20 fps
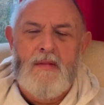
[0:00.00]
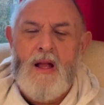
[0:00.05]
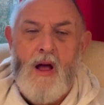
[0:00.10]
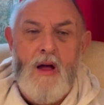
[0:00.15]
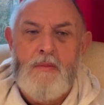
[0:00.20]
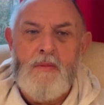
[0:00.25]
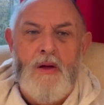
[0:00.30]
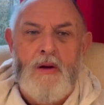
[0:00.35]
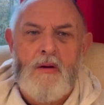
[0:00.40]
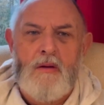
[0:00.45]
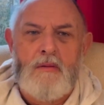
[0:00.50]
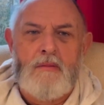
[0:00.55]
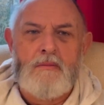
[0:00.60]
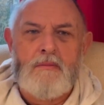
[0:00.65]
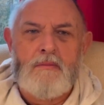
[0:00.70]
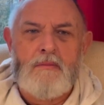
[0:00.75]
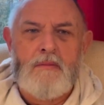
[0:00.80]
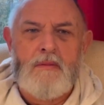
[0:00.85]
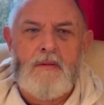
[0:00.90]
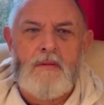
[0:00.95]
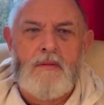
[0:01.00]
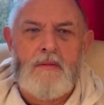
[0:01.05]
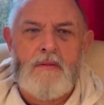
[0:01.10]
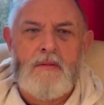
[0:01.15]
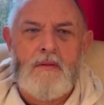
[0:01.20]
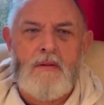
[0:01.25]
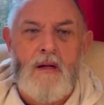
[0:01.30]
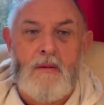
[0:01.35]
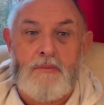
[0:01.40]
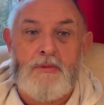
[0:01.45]
I'm not.
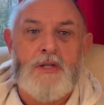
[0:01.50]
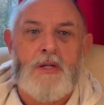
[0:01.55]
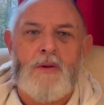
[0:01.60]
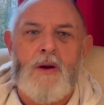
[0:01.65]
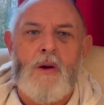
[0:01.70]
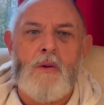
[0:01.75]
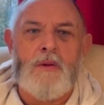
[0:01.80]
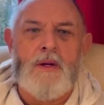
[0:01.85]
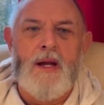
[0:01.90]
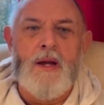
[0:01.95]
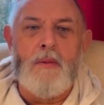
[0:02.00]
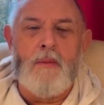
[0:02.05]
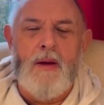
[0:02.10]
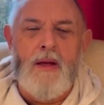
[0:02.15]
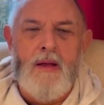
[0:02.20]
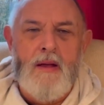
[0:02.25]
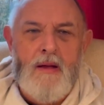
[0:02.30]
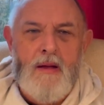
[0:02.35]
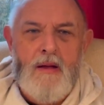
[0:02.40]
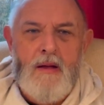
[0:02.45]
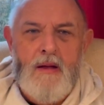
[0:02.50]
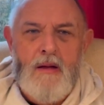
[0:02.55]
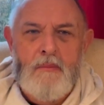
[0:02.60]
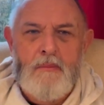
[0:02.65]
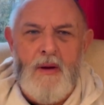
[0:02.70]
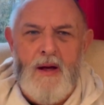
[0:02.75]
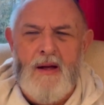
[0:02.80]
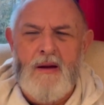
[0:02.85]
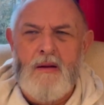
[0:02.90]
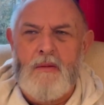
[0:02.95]
I'm too old anyway.
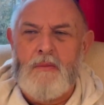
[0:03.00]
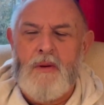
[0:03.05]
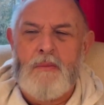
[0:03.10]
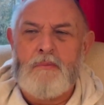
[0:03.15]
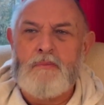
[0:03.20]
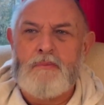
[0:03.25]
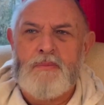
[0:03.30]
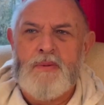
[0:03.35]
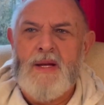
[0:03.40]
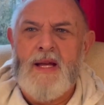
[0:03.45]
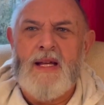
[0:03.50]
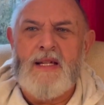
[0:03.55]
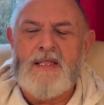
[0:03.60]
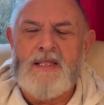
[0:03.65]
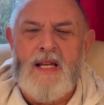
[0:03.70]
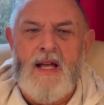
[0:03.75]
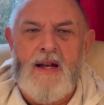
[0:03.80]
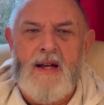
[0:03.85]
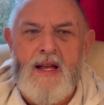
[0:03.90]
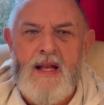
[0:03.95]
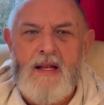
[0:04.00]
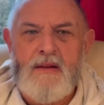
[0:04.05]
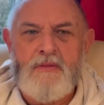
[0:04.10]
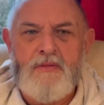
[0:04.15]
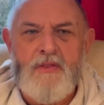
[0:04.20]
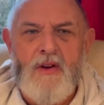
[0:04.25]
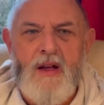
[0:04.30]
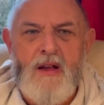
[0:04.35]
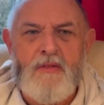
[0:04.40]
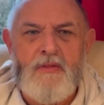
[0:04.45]
But I don't want my kids going out
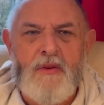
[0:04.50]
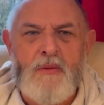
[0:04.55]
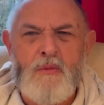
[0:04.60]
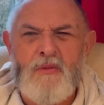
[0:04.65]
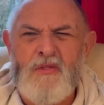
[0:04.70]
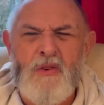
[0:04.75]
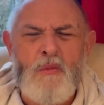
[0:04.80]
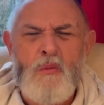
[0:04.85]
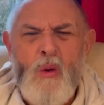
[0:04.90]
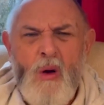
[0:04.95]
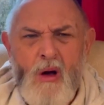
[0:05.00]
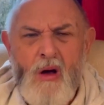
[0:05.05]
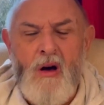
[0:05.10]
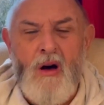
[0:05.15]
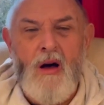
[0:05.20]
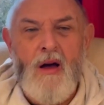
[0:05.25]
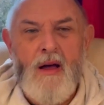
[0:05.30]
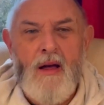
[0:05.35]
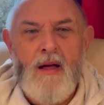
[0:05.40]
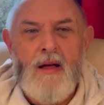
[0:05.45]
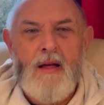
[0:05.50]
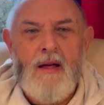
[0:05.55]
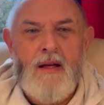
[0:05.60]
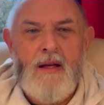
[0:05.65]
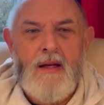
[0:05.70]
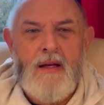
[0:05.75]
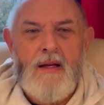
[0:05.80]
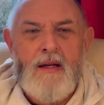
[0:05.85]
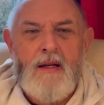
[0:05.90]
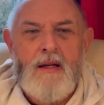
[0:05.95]
fighting for what?
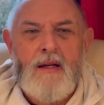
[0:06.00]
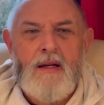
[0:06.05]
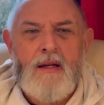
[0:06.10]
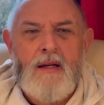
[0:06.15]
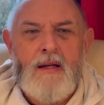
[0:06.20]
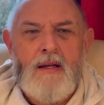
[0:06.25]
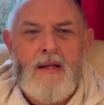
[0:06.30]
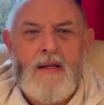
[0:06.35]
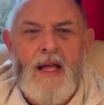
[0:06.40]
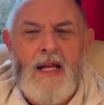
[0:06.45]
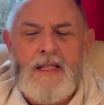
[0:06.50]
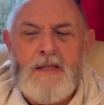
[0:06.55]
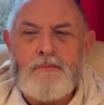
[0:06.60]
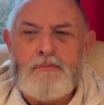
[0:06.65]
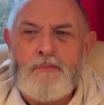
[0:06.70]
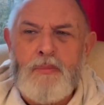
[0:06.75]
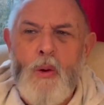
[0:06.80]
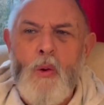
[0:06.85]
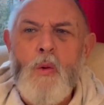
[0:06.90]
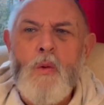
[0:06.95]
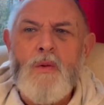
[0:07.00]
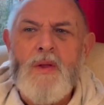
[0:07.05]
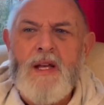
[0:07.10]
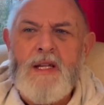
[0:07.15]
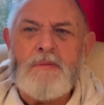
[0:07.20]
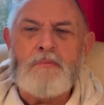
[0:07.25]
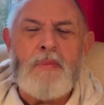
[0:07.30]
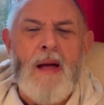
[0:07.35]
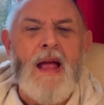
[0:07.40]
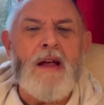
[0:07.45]
Let's pull
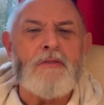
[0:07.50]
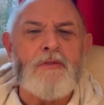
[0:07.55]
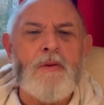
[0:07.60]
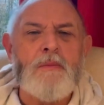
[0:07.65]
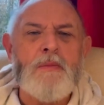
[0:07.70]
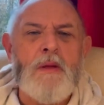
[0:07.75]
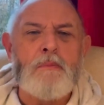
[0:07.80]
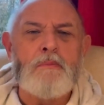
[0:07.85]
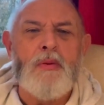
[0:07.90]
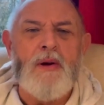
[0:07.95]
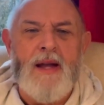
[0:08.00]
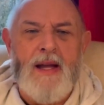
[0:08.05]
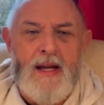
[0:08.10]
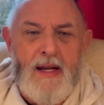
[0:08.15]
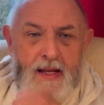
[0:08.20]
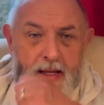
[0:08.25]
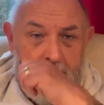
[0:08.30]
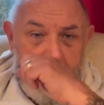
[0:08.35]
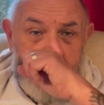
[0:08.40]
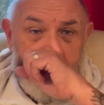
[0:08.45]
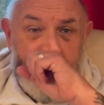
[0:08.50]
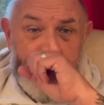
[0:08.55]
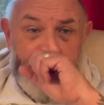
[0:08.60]
this back from the brink.